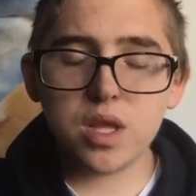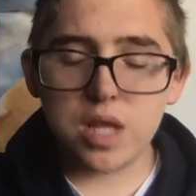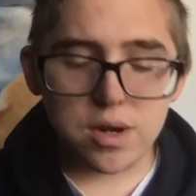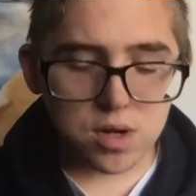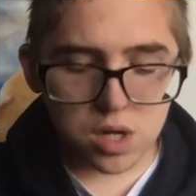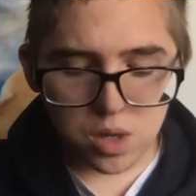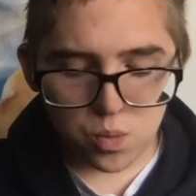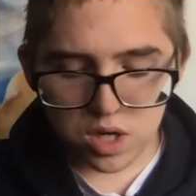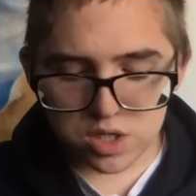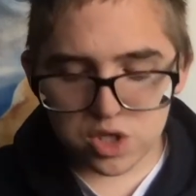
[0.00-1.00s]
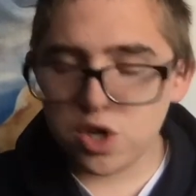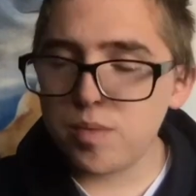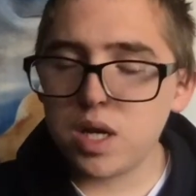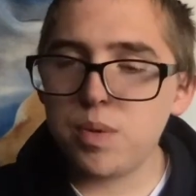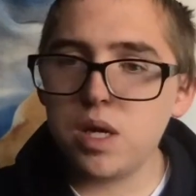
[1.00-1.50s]
There were too
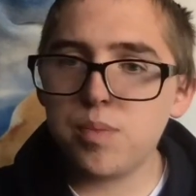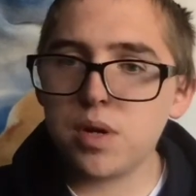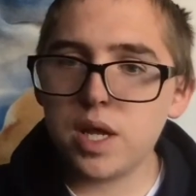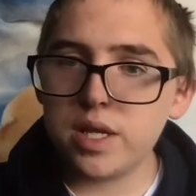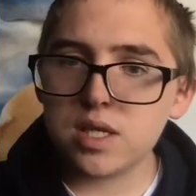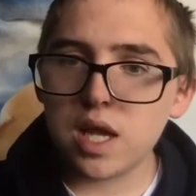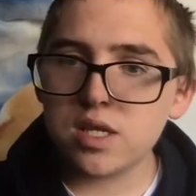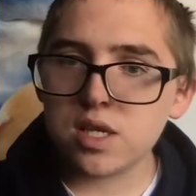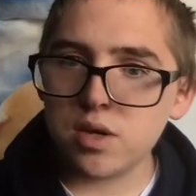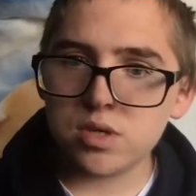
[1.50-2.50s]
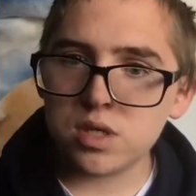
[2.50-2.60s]
many people in Tesco